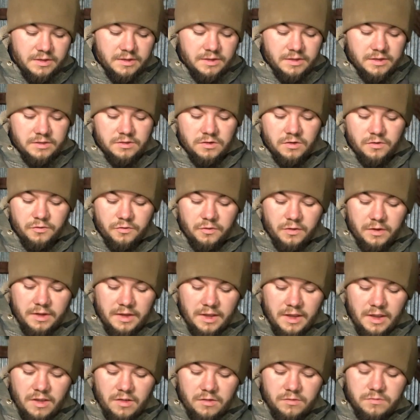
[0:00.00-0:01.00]
Don't freak
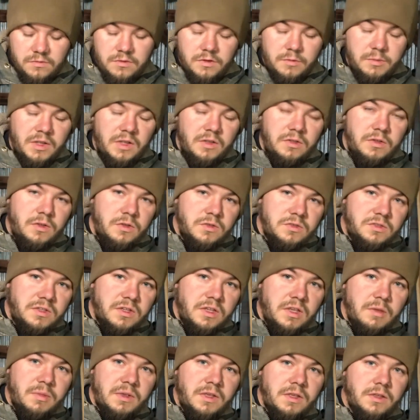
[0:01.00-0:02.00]
out about using
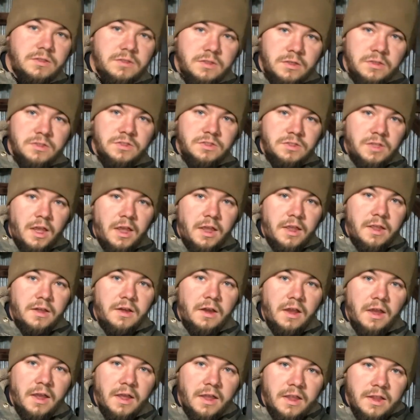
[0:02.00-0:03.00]
it because
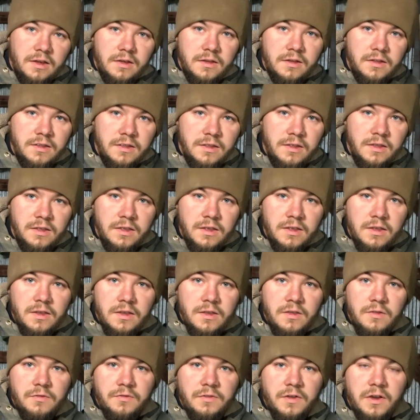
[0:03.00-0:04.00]
cyanide.
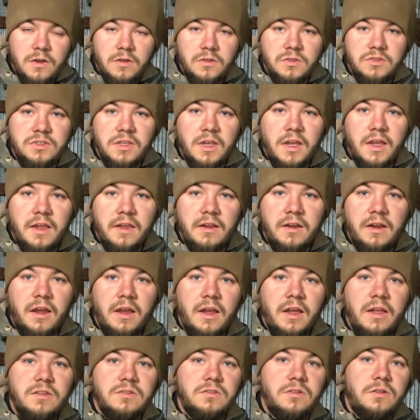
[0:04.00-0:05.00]

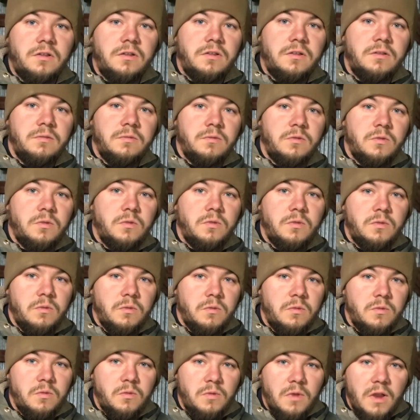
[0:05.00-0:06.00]
Ferrocyanides are
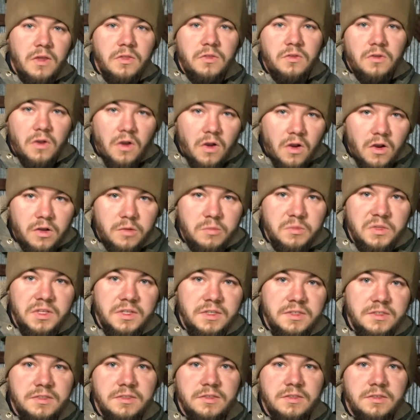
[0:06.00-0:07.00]
rather
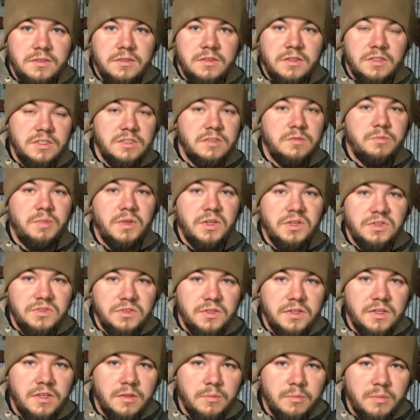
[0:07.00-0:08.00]
harmless,
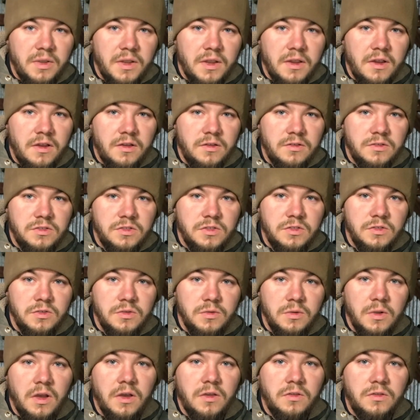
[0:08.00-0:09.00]
especially compared to
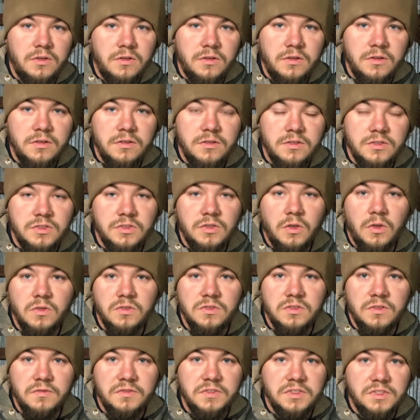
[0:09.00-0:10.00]
other salts
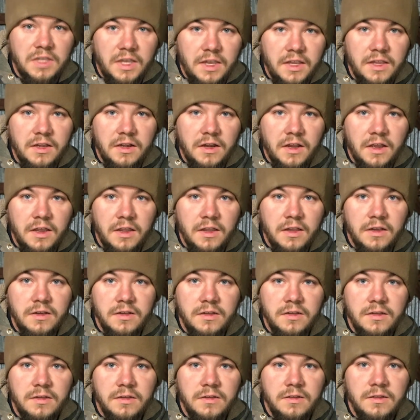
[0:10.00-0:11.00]
of cyanide.
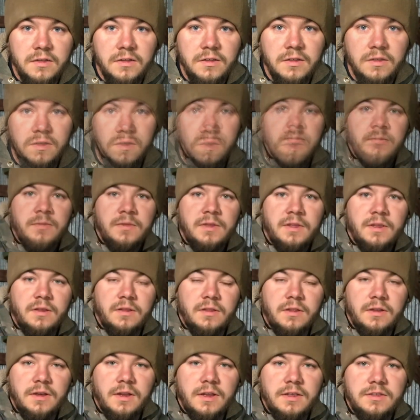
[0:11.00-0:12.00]
Okay,
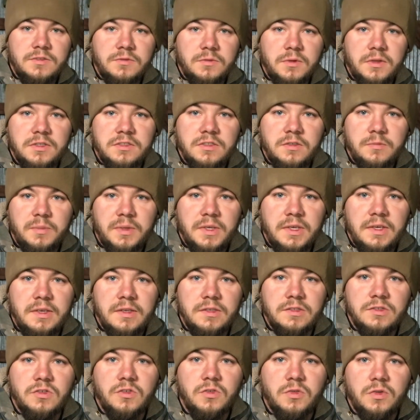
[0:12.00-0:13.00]
the next recipe is
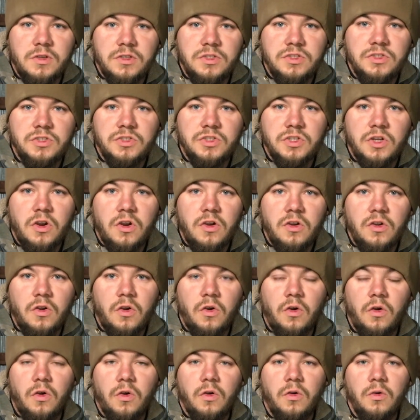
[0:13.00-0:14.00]
crushed
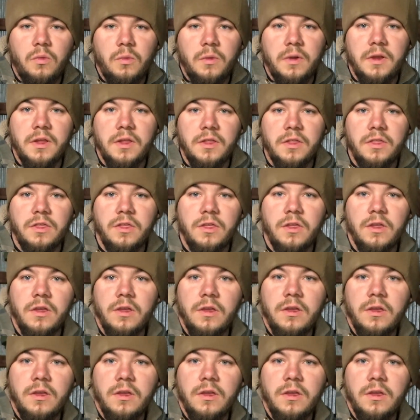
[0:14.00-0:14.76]
charcoal with